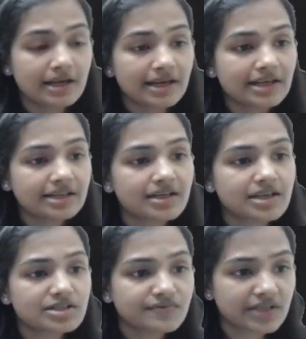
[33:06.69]
In the
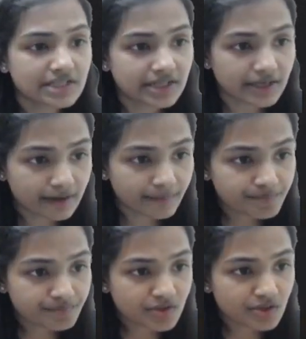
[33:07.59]
case of ethane,
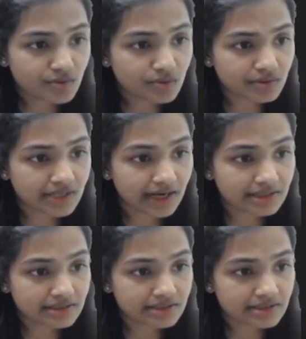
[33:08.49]
you know that